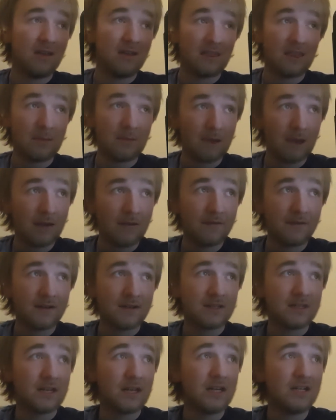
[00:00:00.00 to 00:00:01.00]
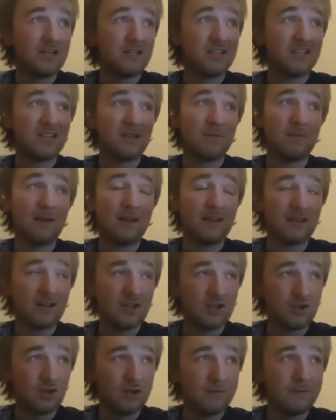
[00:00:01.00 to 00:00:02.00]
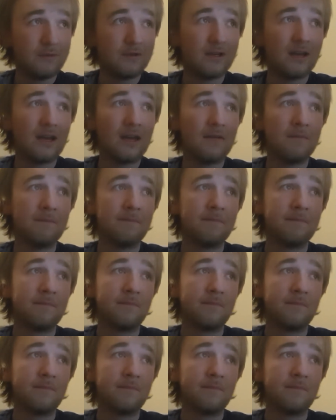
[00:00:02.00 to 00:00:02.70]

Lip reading: They make fun stages, they make an enjoyable game.